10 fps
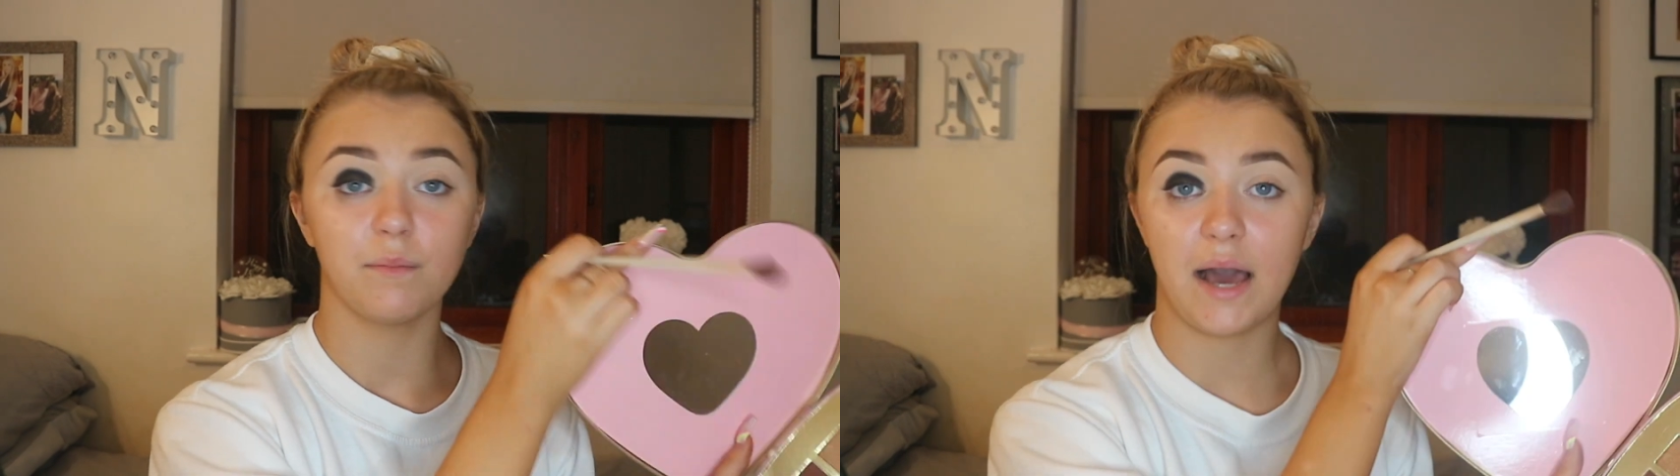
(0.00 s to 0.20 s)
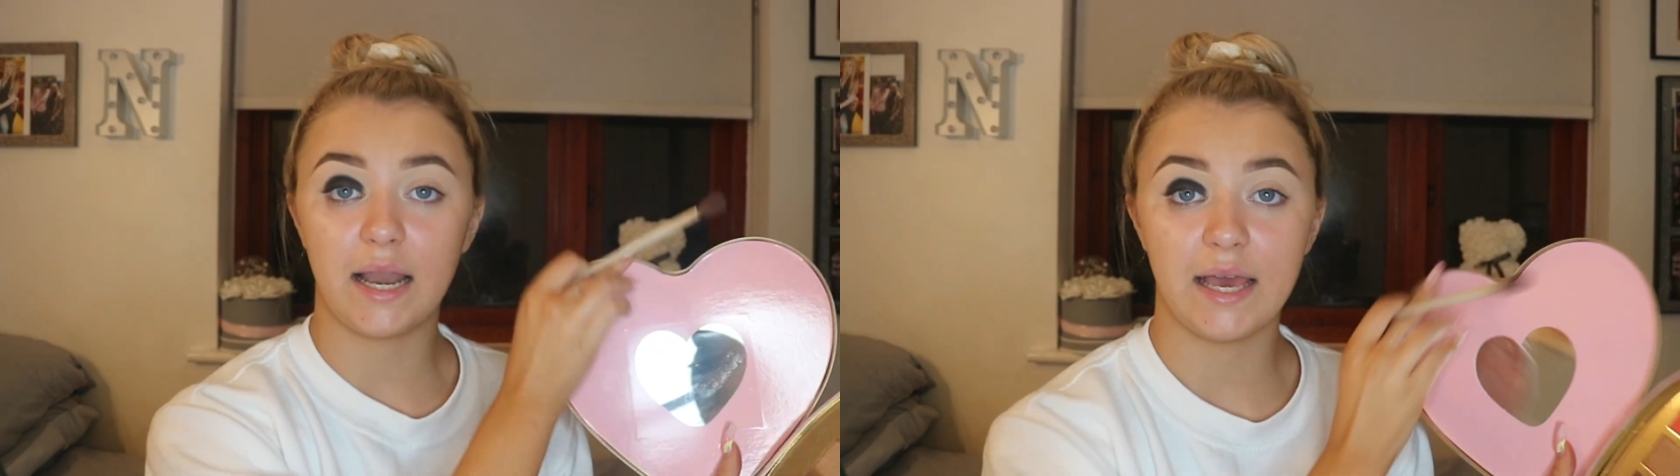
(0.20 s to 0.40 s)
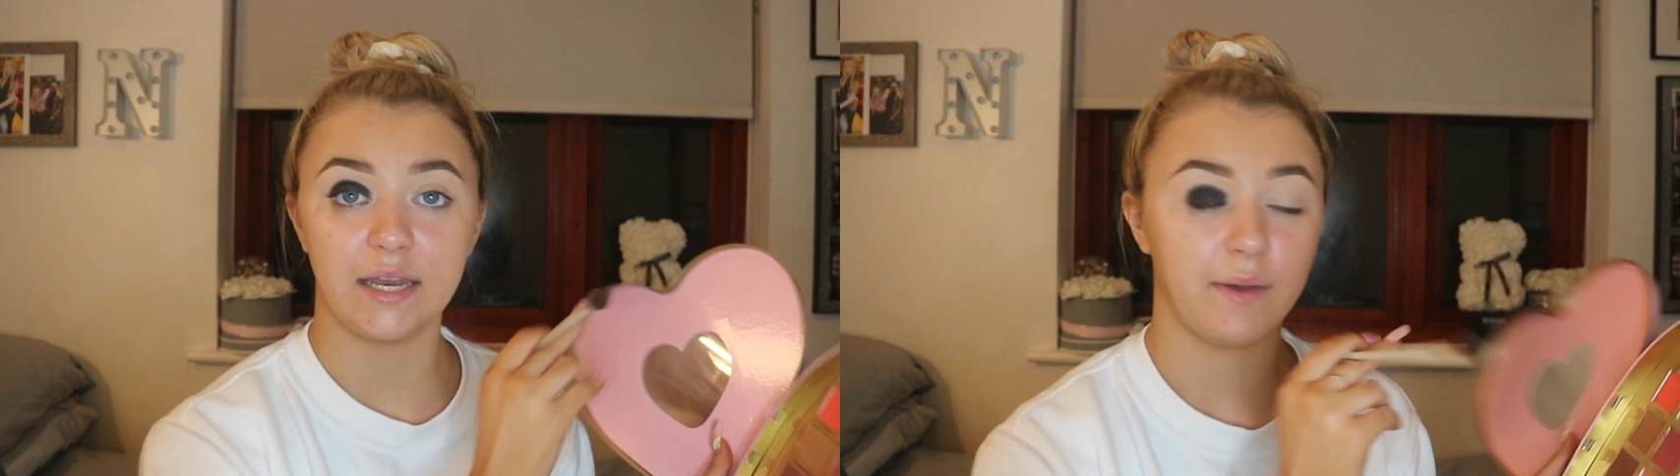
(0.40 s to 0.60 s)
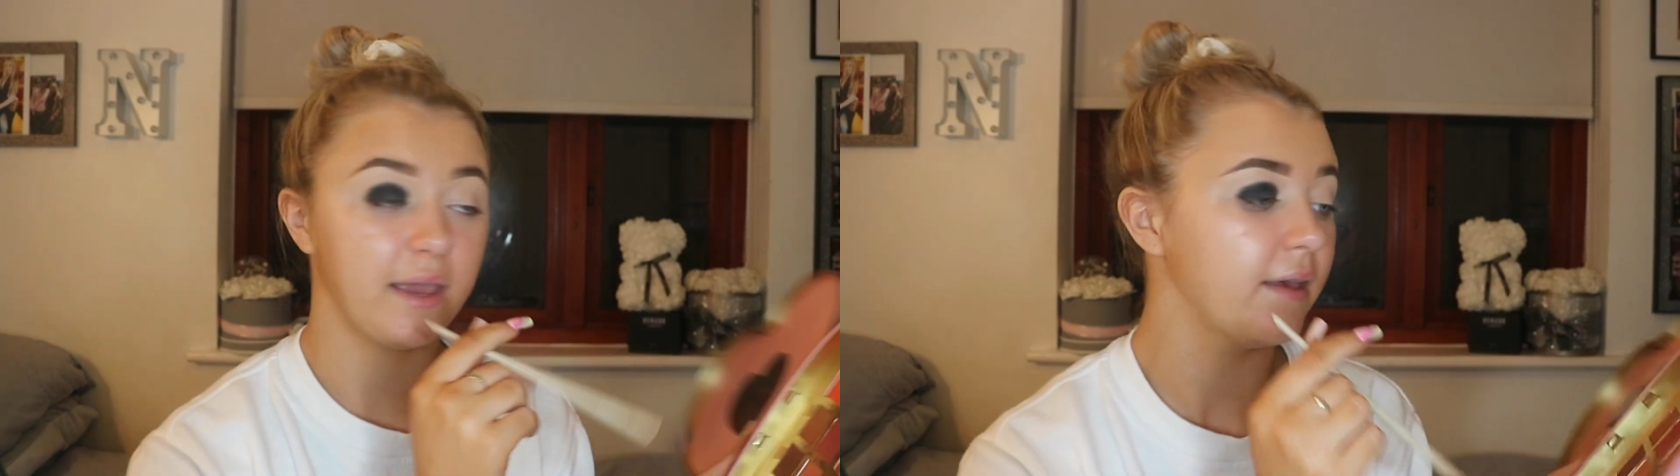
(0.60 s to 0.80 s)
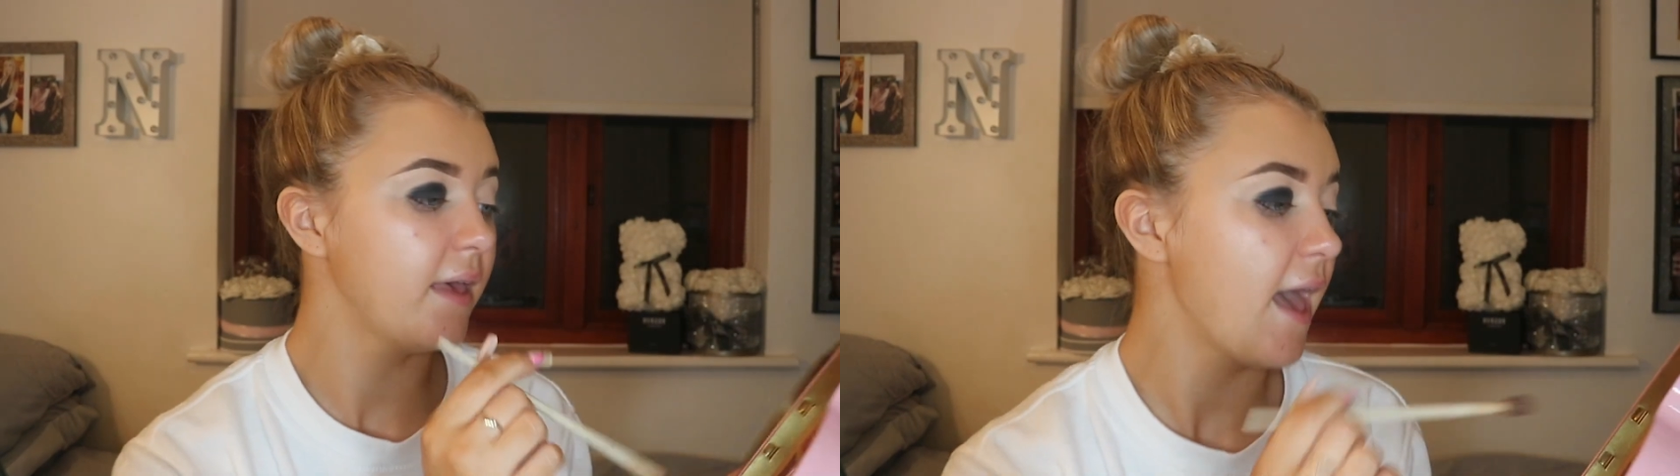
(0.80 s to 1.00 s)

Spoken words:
palette, anyway.